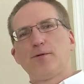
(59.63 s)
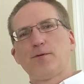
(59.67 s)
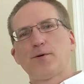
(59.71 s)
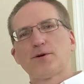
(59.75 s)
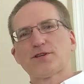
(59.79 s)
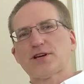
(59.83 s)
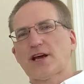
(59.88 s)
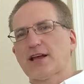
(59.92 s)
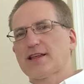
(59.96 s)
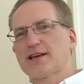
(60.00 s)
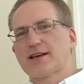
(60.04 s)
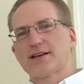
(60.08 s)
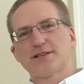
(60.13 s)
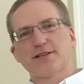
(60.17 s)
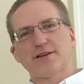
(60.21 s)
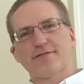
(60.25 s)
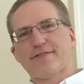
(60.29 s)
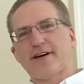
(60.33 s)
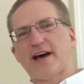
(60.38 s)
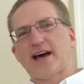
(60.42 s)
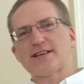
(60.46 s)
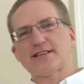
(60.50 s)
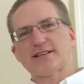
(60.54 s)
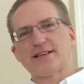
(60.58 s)
which I think is a
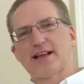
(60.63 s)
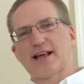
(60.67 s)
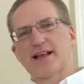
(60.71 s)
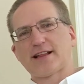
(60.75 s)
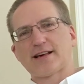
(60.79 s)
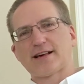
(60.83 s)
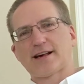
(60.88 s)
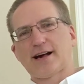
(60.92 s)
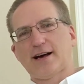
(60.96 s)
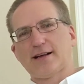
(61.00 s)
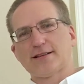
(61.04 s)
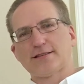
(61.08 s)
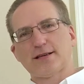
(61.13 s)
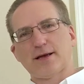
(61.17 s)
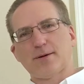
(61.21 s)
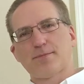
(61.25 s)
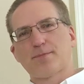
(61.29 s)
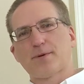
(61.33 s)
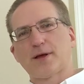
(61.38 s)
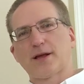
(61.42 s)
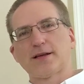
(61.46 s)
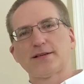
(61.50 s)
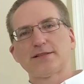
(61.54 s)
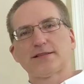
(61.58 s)
fascinating
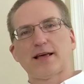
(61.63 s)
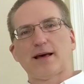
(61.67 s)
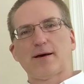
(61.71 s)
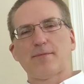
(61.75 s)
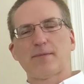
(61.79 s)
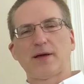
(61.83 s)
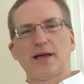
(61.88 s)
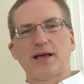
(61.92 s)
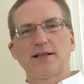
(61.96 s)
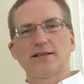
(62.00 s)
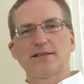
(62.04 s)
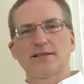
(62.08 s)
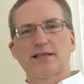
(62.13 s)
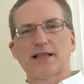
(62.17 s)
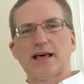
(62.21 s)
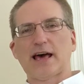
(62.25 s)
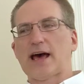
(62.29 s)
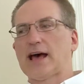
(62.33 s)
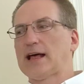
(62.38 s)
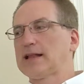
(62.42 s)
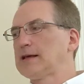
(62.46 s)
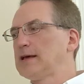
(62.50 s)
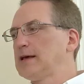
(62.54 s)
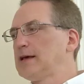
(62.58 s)
concept because that means
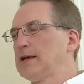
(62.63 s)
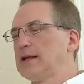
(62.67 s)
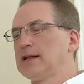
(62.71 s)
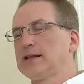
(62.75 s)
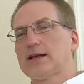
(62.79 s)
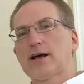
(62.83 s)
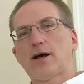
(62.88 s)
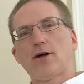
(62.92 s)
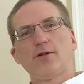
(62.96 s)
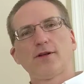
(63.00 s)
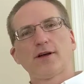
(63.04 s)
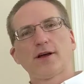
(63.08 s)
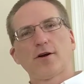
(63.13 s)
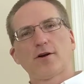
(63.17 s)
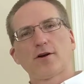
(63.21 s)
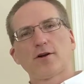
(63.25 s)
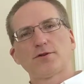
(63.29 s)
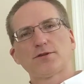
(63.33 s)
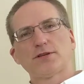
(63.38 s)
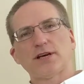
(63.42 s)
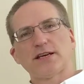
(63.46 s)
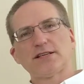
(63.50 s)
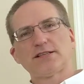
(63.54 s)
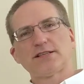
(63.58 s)
that not only are
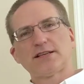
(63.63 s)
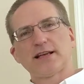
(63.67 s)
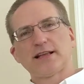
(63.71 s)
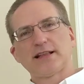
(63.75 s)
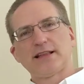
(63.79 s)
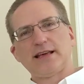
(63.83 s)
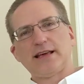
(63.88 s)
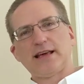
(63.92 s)
you tasting